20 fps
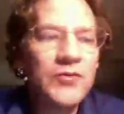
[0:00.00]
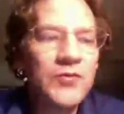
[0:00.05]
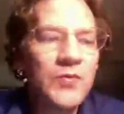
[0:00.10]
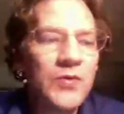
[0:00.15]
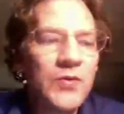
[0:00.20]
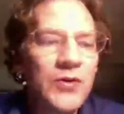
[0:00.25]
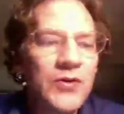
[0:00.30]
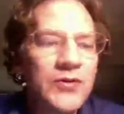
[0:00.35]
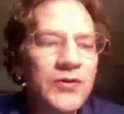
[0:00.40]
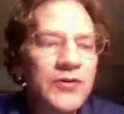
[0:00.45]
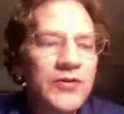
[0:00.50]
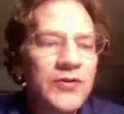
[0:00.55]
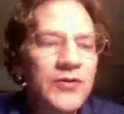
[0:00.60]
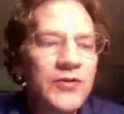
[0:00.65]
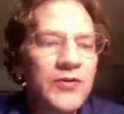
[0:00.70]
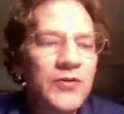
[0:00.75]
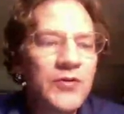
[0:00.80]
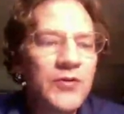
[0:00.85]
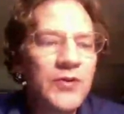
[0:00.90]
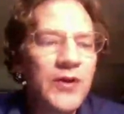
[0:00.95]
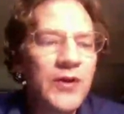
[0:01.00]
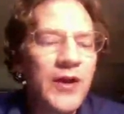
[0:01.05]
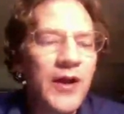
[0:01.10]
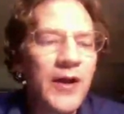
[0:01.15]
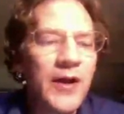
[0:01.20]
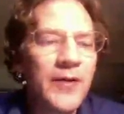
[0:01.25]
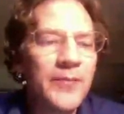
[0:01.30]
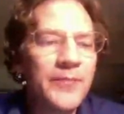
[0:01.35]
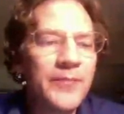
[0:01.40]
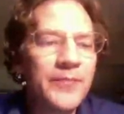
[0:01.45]
were to
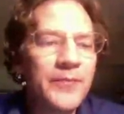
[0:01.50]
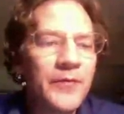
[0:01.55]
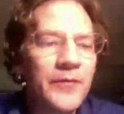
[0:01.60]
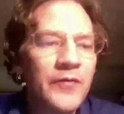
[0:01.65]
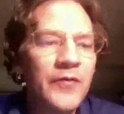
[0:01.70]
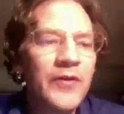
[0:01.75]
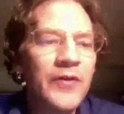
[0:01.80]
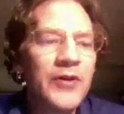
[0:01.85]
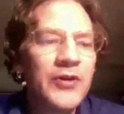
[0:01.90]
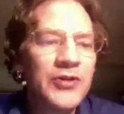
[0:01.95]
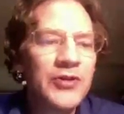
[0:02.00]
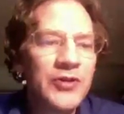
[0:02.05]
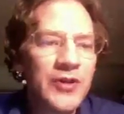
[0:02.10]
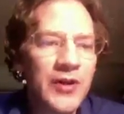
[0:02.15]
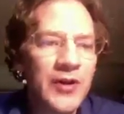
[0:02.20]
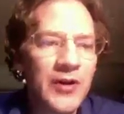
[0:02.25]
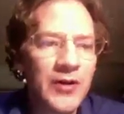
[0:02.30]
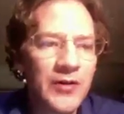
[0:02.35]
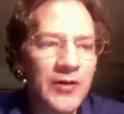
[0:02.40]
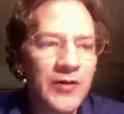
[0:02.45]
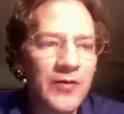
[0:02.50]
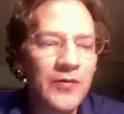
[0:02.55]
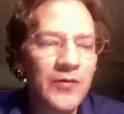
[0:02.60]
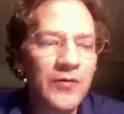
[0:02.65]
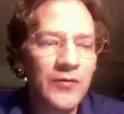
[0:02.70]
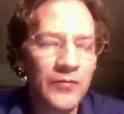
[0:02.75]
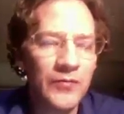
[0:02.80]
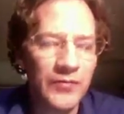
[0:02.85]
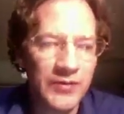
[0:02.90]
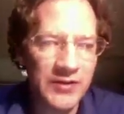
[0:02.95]
finish their
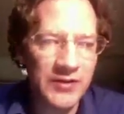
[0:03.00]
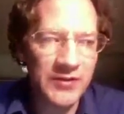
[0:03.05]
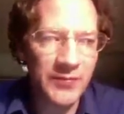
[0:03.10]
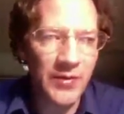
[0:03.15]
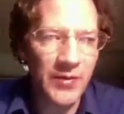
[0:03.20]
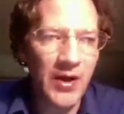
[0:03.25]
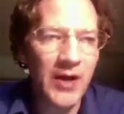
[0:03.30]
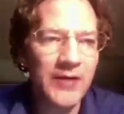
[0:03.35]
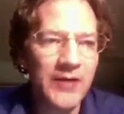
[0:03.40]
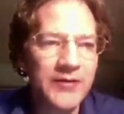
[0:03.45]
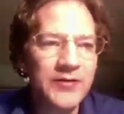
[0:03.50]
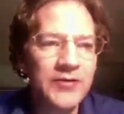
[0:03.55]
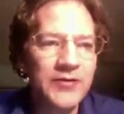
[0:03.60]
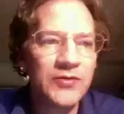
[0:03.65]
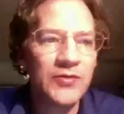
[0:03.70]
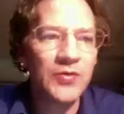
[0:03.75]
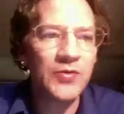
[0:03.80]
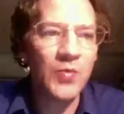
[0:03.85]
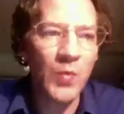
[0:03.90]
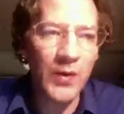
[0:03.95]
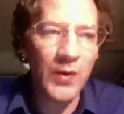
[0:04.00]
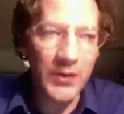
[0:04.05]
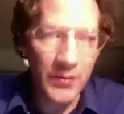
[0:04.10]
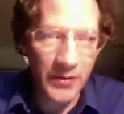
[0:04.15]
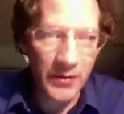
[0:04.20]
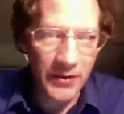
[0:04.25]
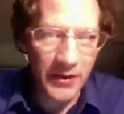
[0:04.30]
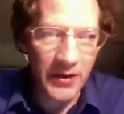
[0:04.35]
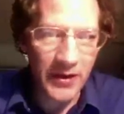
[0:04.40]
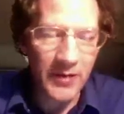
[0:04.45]
response to what do
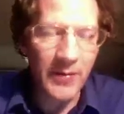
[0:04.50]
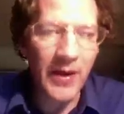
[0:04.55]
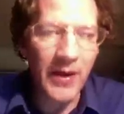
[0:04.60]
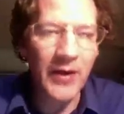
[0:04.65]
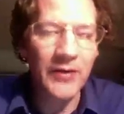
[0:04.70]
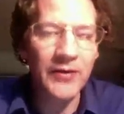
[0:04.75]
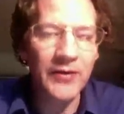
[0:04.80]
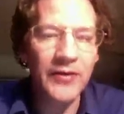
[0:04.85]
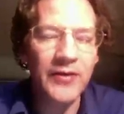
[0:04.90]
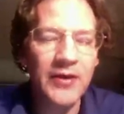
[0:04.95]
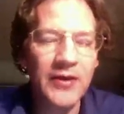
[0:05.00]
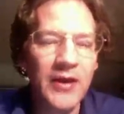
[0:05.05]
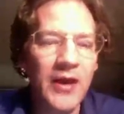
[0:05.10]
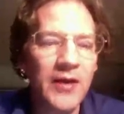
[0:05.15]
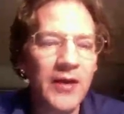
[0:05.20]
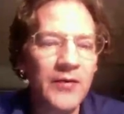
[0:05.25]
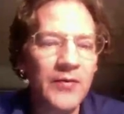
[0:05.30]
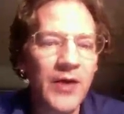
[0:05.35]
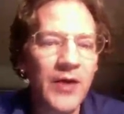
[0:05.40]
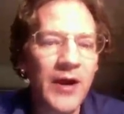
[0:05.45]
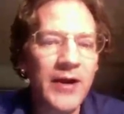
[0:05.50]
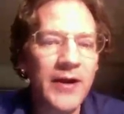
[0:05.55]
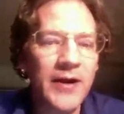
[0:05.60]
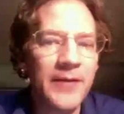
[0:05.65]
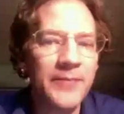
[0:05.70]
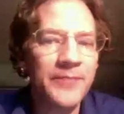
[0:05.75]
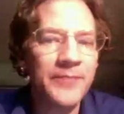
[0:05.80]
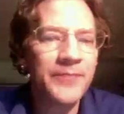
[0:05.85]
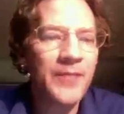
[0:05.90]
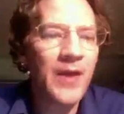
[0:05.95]
you think about thinking and
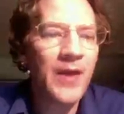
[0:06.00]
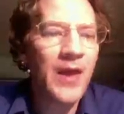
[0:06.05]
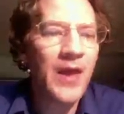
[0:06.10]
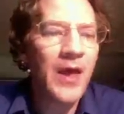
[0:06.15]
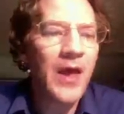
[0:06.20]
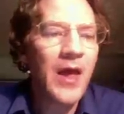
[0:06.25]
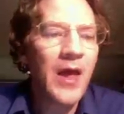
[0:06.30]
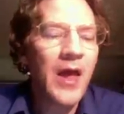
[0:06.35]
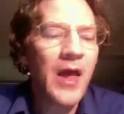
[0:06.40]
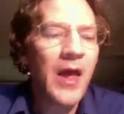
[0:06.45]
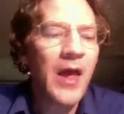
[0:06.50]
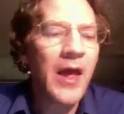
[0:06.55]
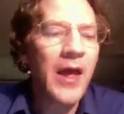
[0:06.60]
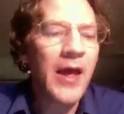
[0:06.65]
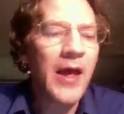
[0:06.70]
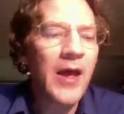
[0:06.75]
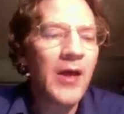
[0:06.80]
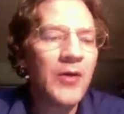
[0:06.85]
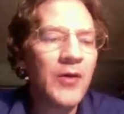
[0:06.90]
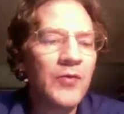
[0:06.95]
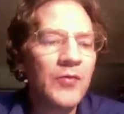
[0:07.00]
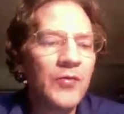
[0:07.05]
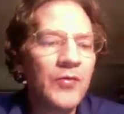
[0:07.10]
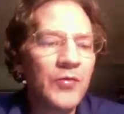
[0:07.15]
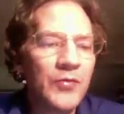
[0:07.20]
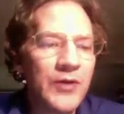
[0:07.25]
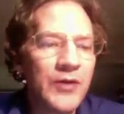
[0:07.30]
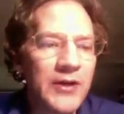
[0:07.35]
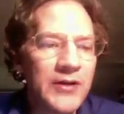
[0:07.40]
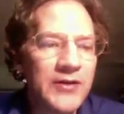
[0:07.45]
writing, and
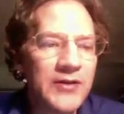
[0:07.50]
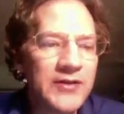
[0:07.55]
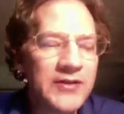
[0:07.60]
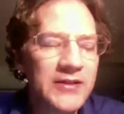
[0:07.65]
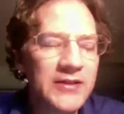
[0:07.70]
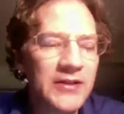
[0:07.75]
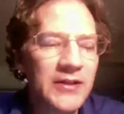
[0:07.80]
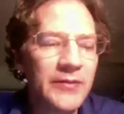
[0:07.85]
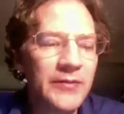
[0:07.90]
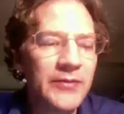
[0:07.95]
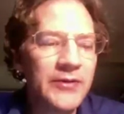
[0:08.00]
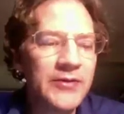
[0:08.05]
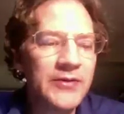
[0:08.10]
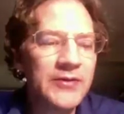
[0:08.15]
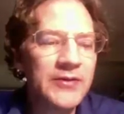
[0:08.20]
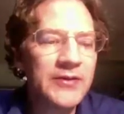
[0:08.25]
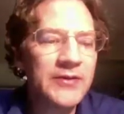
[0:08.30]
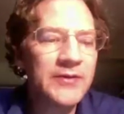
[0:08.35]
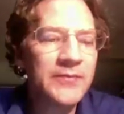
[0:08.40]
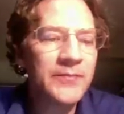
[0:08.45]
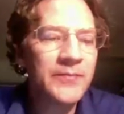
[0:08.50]
read the syllabus